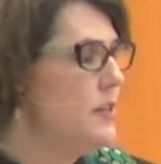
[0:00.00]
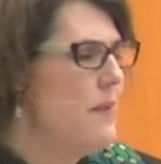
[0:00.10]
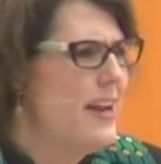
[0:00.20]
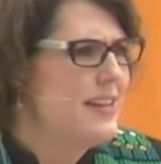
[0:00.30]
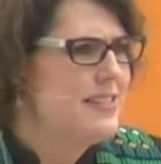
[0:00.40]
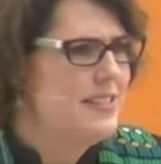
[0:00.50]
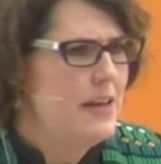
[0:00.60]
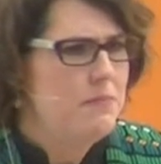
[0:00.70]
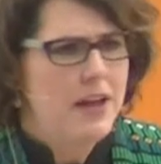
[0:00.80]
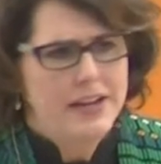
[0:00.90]
to make us
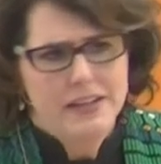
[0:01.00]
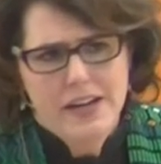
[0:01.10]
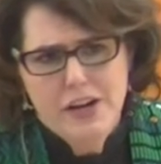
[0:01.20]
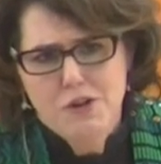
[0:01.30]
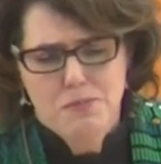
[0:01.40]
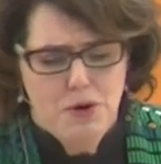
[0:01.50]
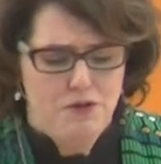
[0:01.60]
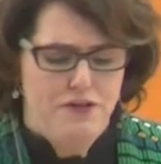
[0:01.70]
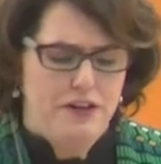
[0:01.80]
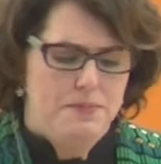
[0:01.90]
seem like near
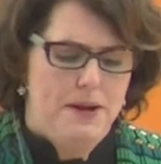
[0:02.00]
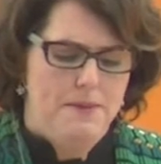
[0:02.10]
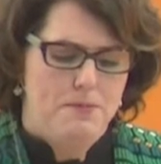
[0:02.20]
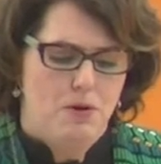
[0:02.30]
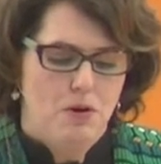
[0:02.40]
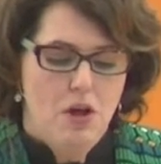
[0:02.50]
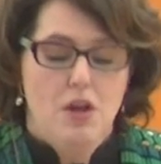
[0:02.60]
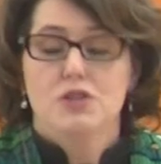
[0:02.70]
perfect people,